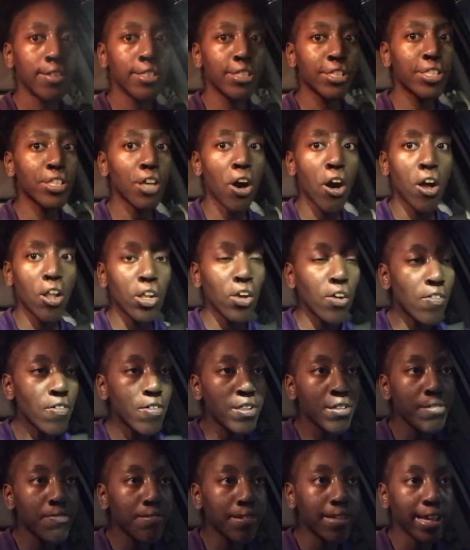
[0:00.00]
just all over
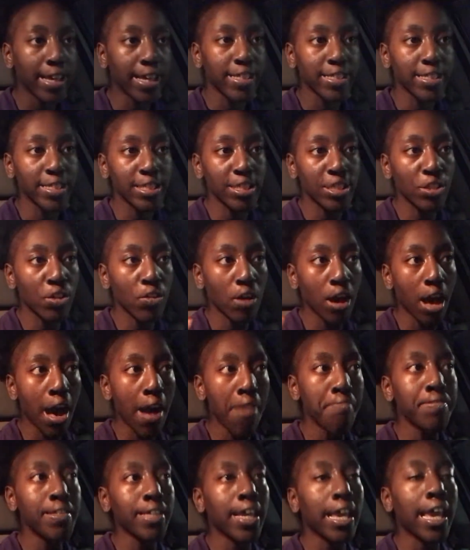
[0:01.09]
the place and so
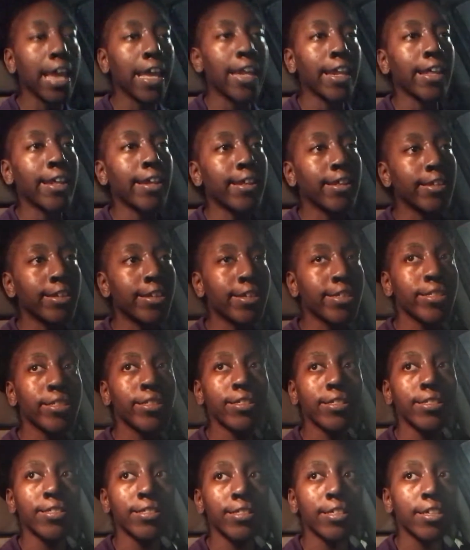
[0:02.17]
complicated. It's
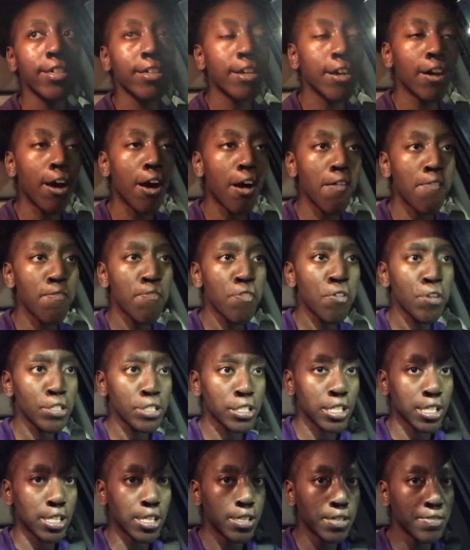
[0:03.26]
just
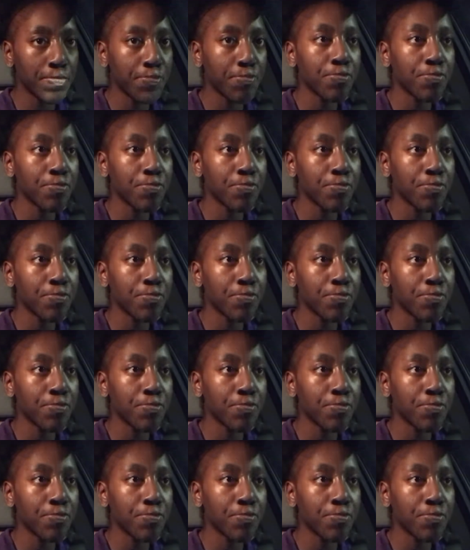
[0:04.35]
unfortunate.